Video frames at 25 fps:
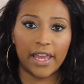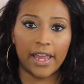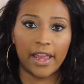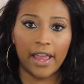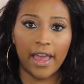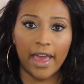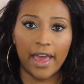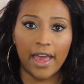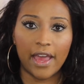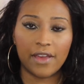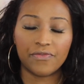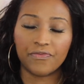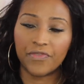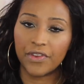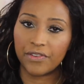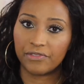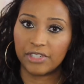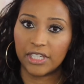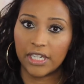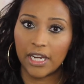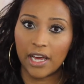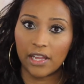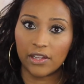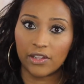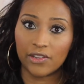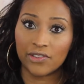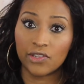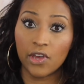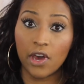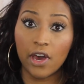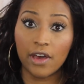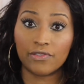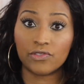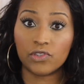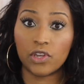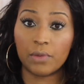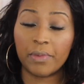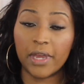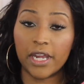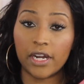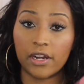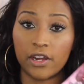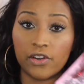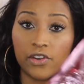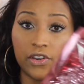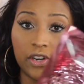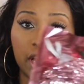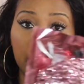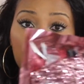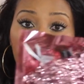they had $50 off. So I paid
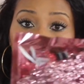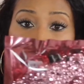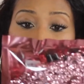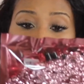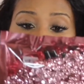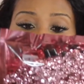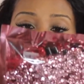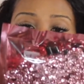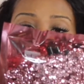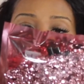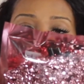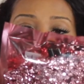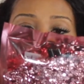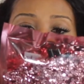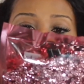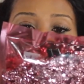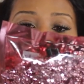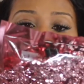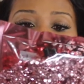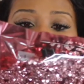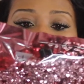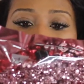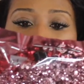$100 for the kit.